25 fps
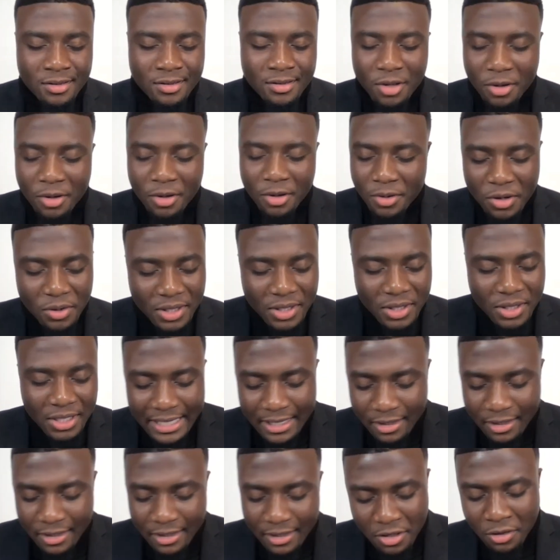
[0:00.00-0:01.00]
don't know the
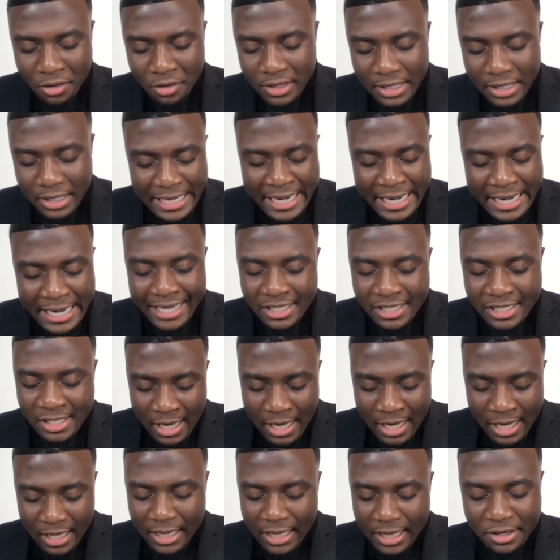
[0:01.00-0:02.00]

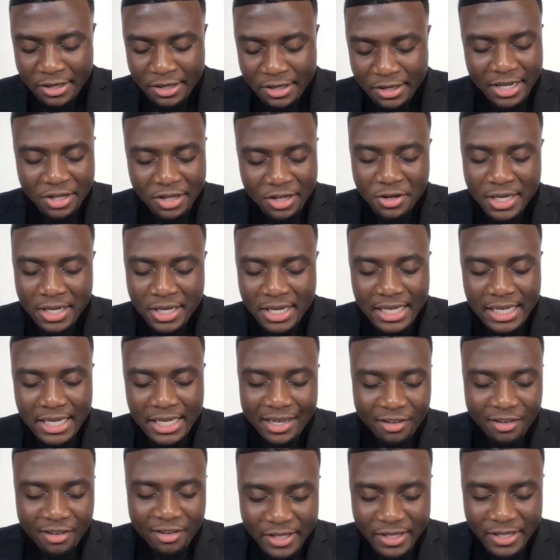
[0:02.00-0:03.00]
next letter that you're gonna
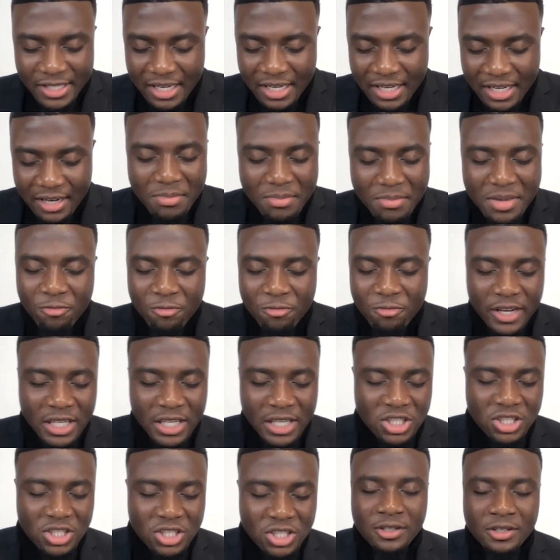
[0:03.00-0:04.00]
get, if it's gonna be
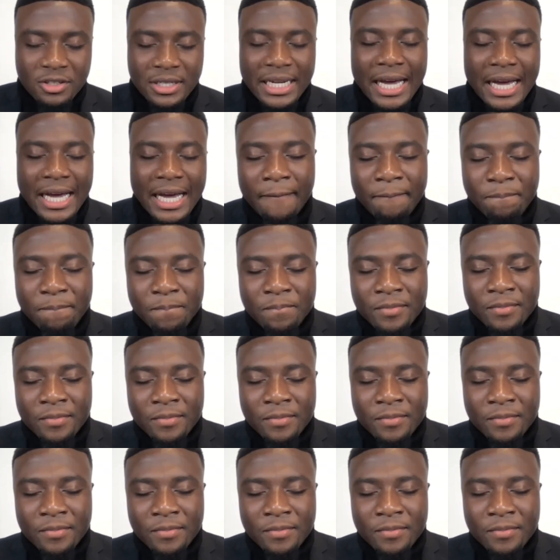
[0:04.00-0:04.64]
eviction or not,